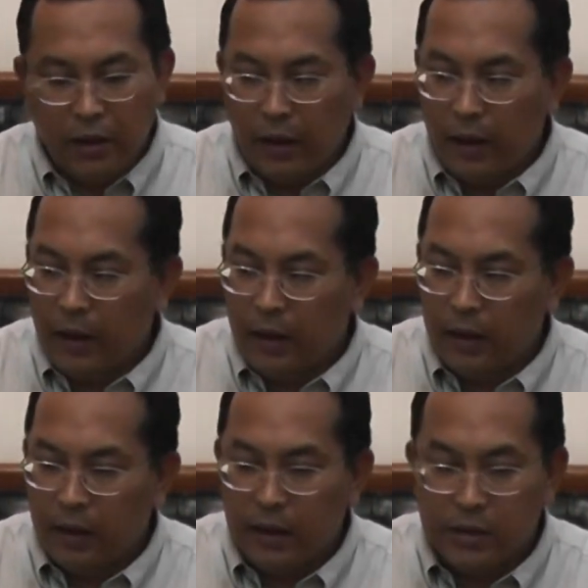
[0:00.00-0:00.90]

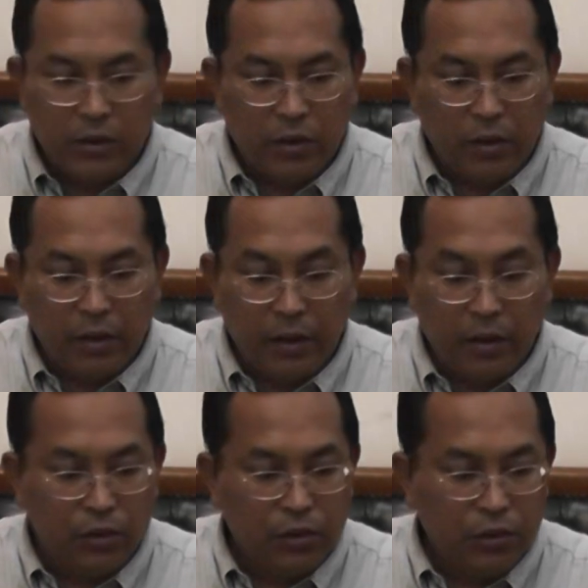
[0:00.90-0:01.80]
and let's get
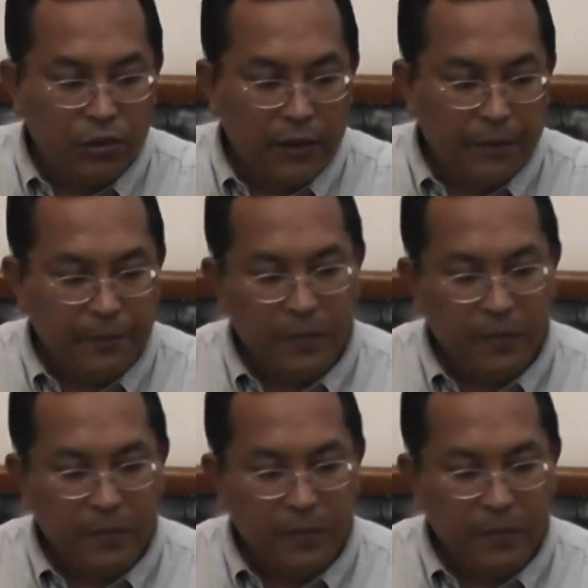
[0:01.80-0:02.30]
on to it.